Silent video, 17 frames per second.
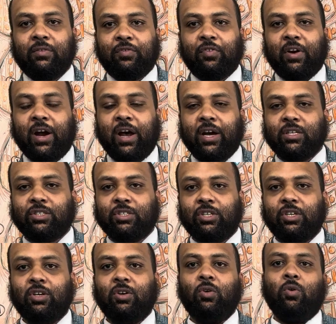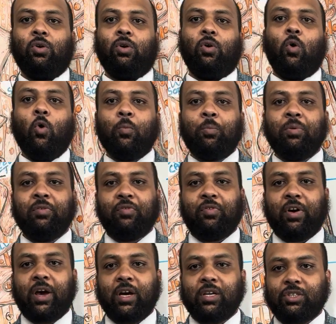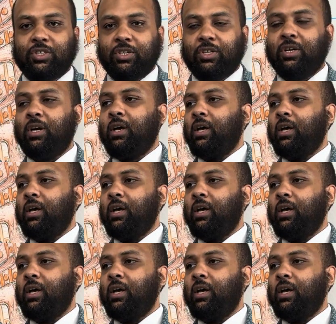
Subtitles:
fracture or an open fracture.